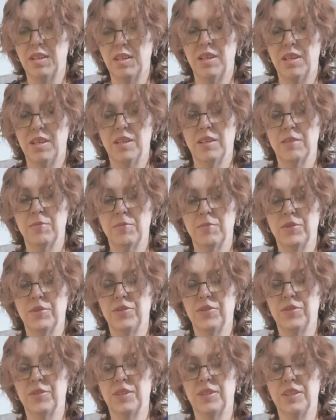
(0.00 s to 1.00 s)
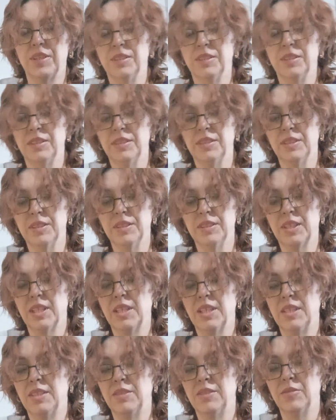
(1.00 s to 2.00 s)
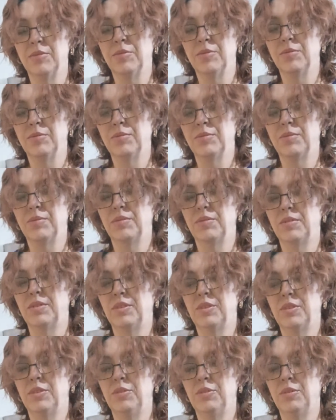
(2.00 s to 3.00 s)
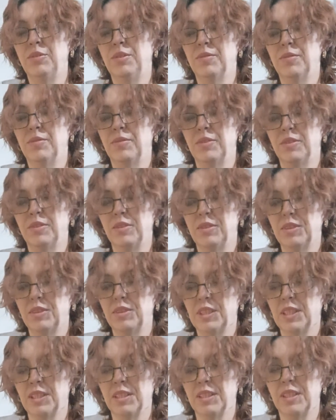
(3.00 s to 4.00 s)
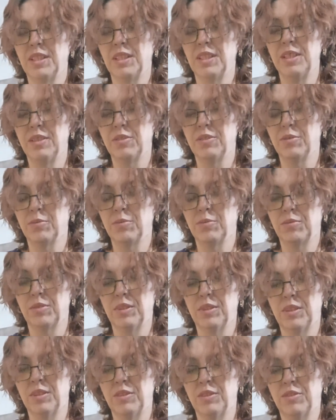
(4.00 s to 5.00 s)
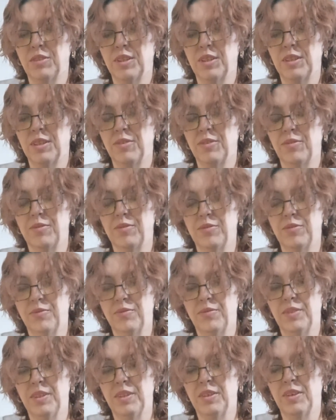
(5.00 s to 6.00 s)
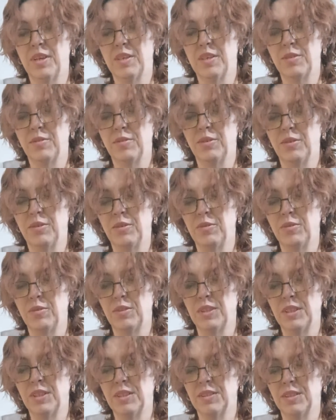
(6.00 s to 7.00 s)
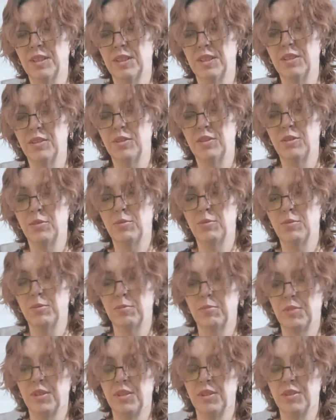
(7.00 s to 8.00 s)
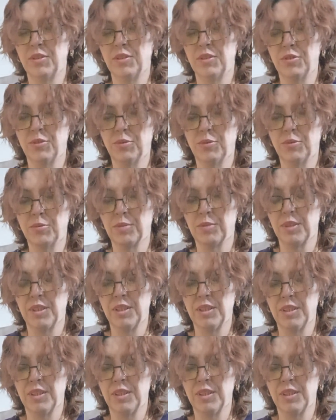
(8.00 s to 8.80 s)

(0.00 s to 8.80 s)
I'm just trying to kind of do different techniques and try to figure out new things I could do with braided jewelry.